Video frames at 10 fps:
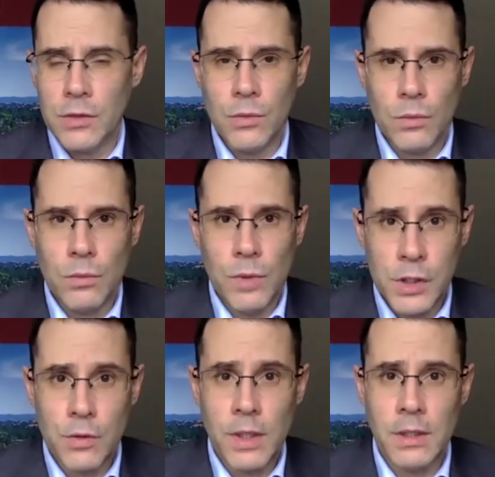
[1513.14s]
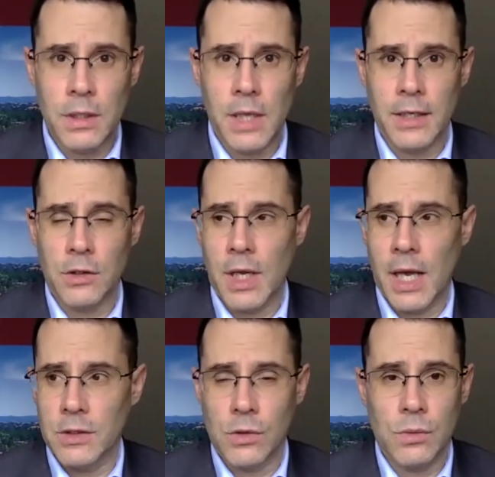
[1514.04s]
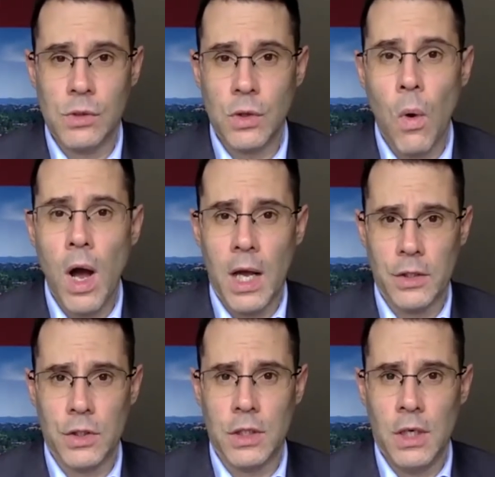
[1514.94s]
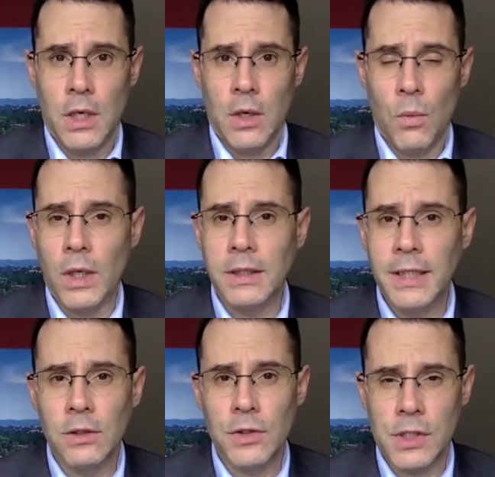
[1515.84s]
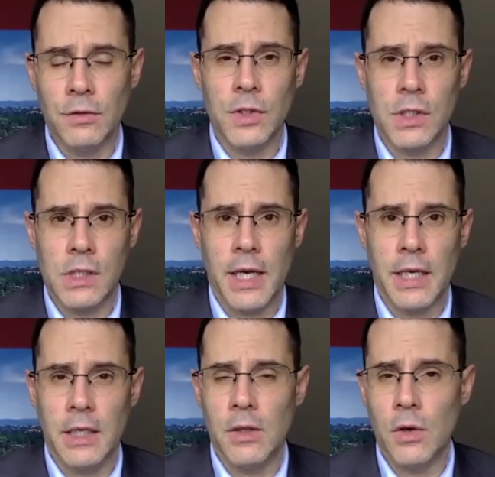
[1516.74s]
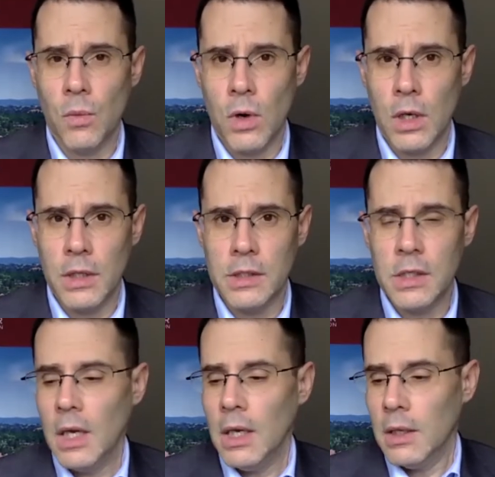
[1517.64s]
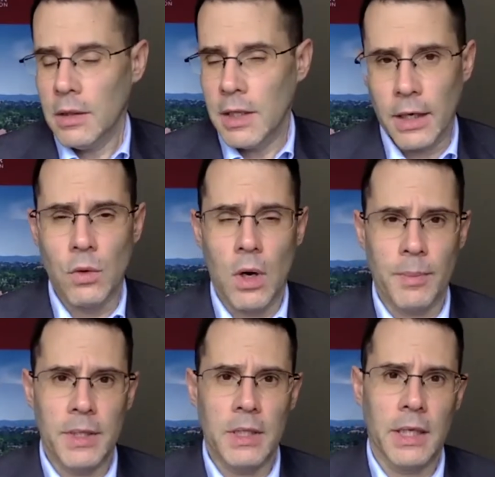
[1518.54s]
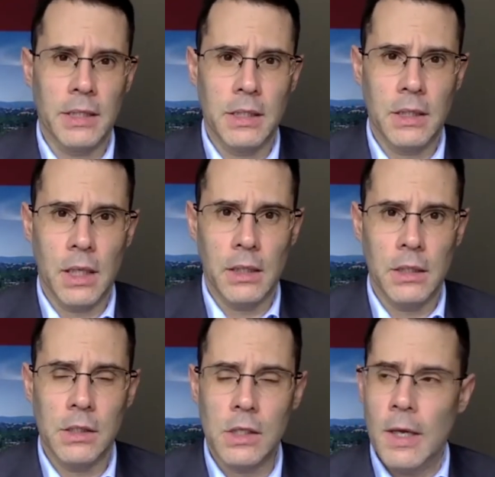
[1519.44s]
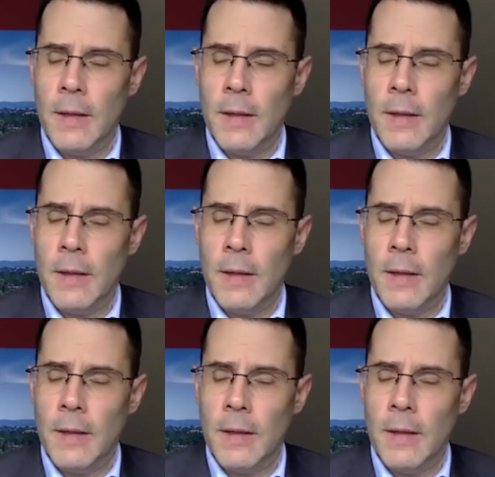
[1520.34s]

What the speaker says: restricted, has squashed what little civil society there was that grew up in the 1990s.